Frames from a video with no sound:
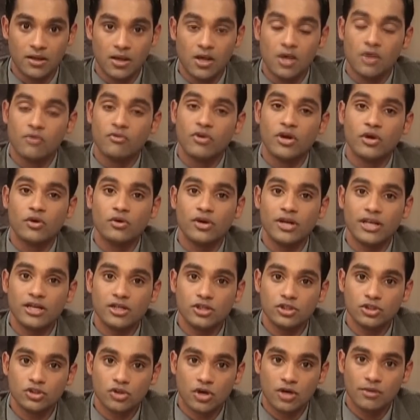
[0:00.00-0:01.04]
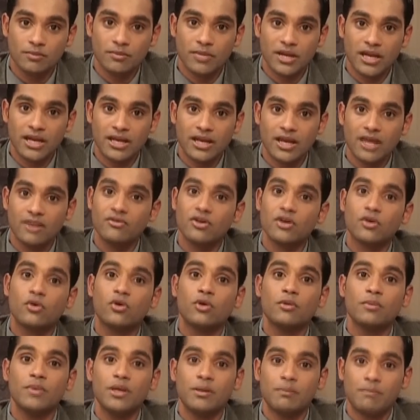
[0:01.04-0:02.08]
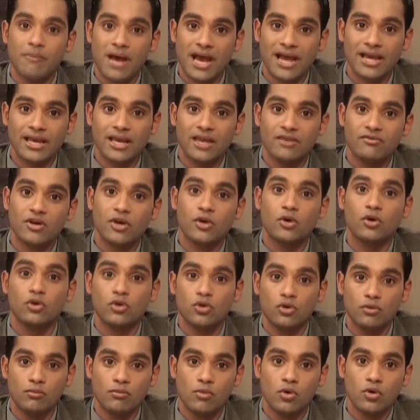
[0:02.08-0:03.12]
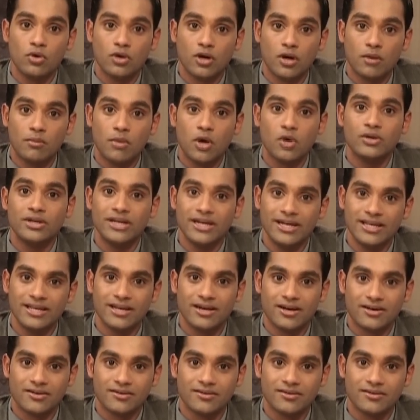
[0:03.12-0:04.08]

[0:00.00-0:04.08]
We are going to take a short break and we are going to be back and we are going to know more about TDR.